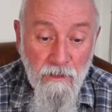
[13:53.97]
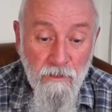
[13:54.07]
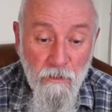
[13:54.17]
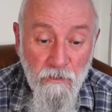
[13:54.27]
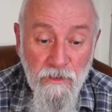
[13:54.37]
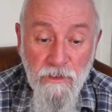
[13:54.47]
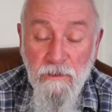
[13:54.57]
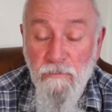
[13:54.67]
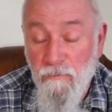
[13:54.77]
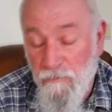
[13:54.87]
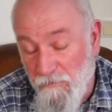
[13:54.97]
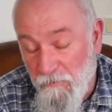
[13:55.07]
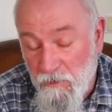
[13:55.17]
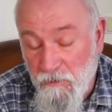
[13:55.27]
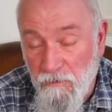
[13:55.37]
Not a
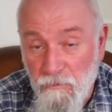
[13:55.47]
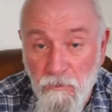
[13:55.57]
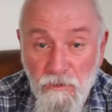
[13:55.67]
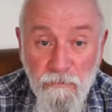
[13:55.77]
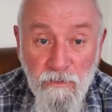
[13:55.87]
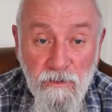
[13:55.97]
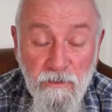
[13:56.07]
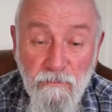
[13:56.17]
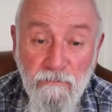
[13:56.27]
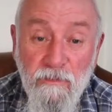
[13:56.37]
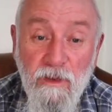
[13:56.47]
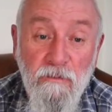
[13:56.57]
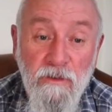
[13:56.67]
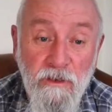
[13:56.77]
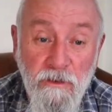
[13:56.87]
professional course, but I
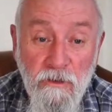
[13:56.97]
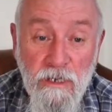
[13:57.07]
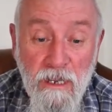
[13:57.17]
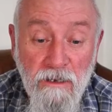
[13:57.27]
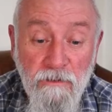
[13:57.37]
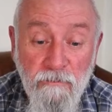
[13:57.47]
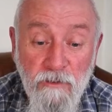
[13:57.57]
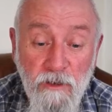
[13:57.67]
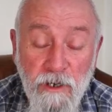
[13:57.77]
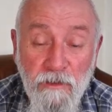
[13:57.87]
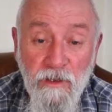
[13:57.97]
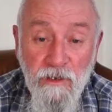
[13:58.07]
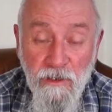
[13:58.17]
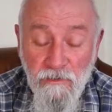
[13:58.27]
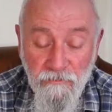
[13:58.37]
was a young lad trying
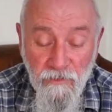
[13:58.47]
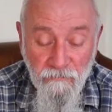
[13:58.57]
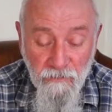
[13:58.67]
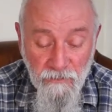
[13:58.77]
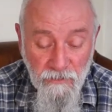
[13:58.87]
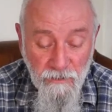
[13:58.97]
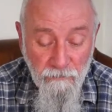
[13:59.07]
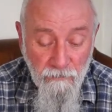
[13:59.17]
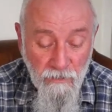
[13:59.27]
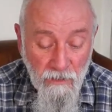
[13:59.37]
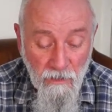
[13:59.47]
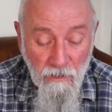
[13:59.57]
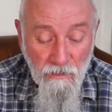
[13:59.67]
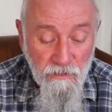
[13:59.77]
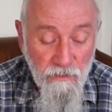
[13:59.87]
things out for the first time.
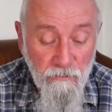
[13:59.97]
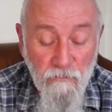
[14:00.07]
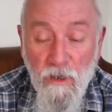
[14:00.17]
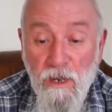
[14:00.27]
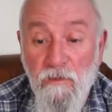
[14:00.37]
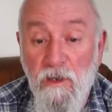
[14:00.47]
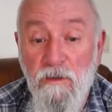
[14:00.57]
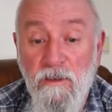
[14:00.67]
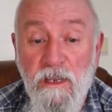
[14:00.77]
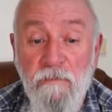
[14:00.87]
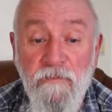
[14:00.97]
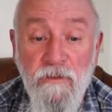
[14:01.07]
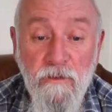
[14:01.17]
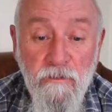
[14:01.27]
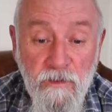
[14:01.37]
So we'll have a look at them
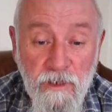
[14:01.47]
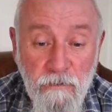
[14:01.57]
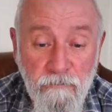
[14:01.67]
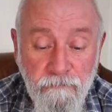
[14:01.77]
photos now.